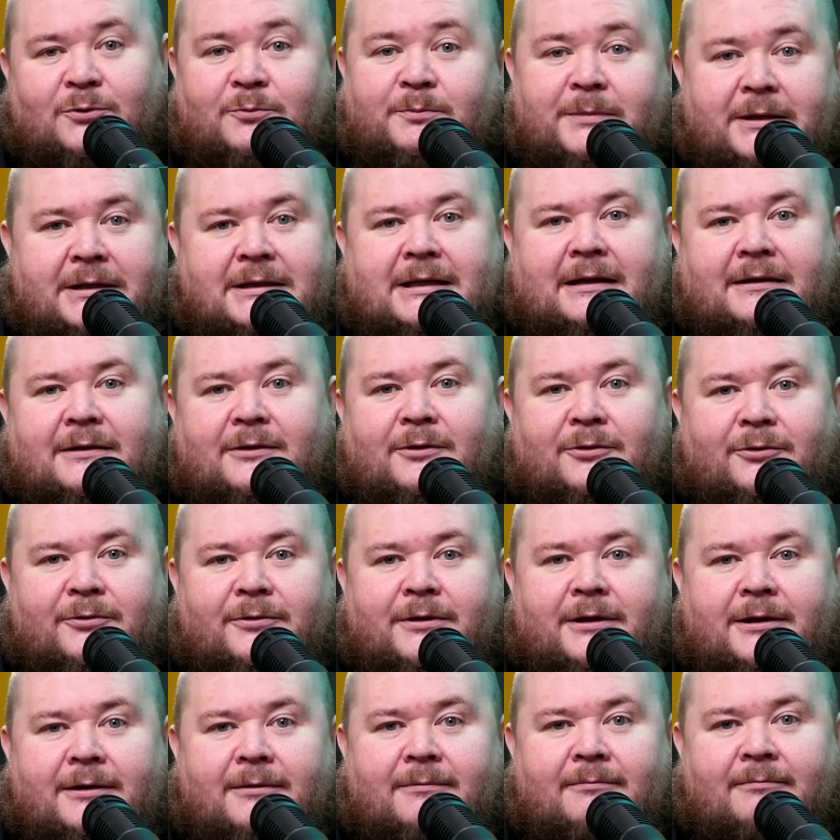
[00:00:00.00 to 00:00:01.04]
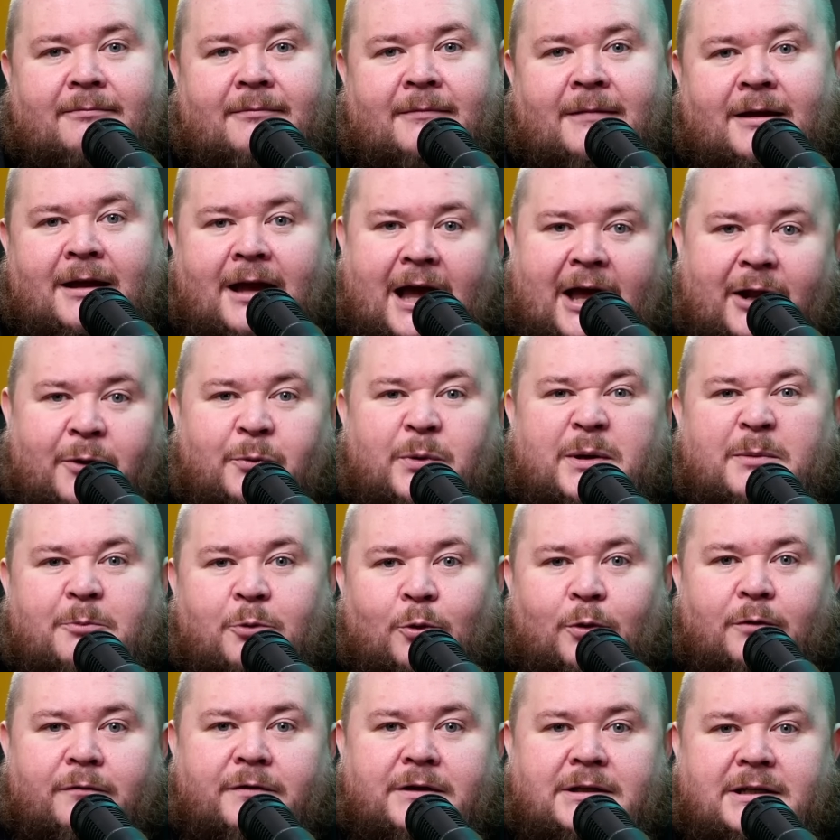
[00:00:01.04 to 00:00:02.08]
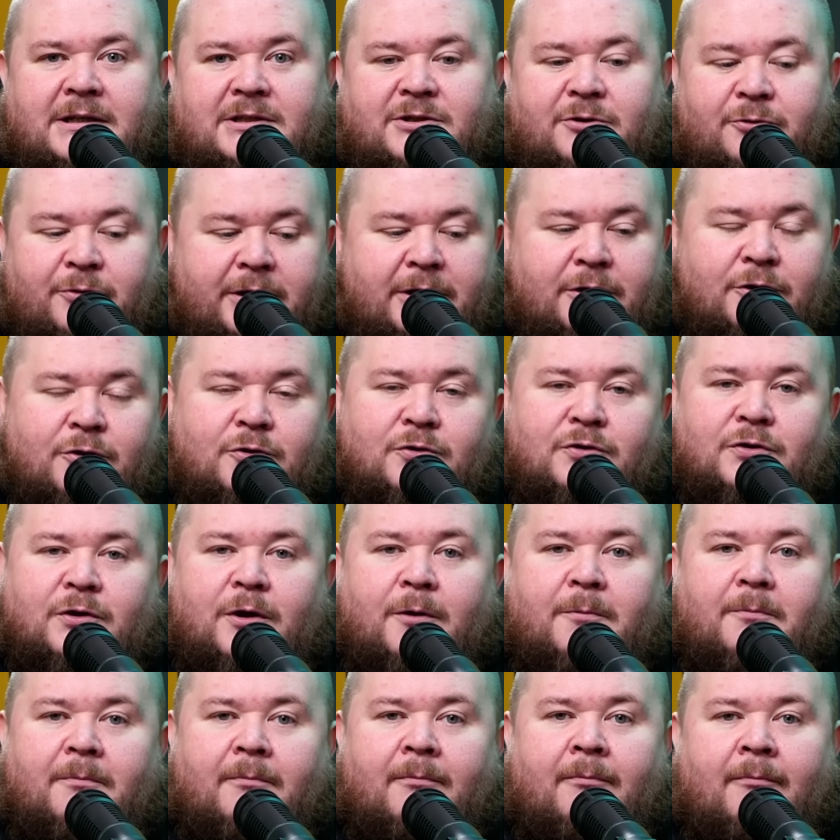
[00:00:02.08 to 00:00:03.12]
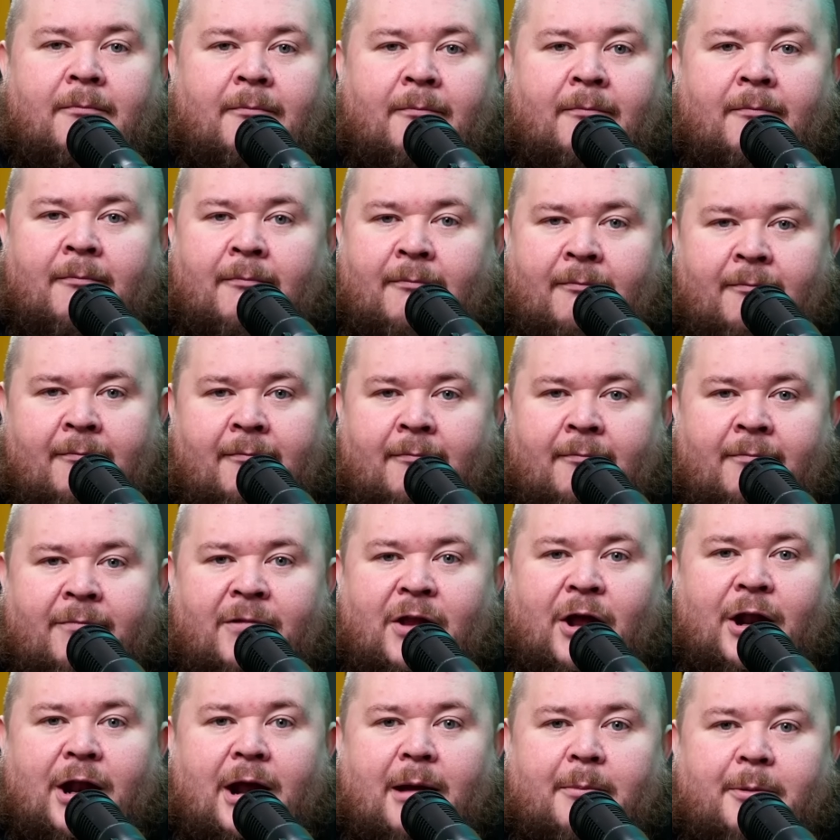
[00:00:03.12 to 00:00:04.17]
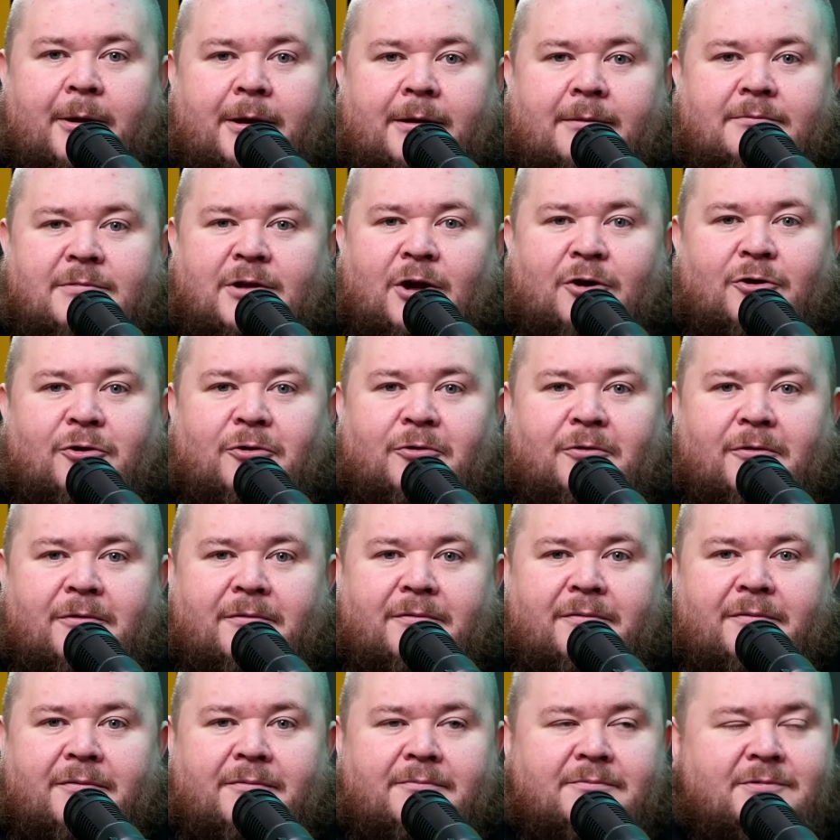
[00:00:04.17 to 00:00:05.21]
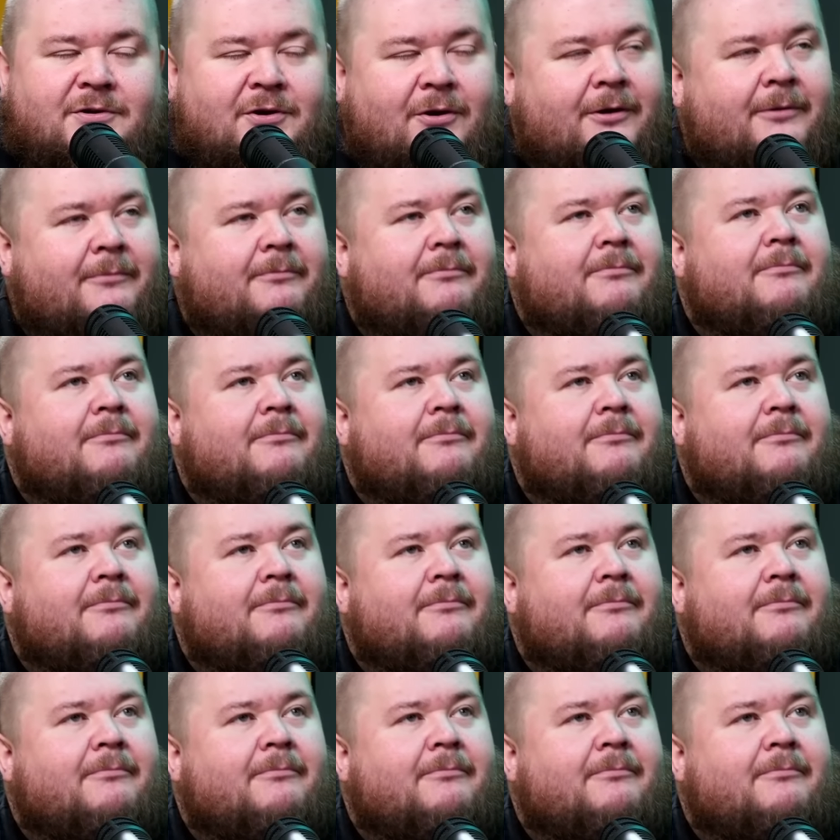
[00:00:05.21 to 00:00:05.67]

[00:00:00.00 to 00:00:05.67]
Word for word: Made that the other day. Had a wee bowl of it yesterday to use it up. Not happy. Not good enough. Sorry. I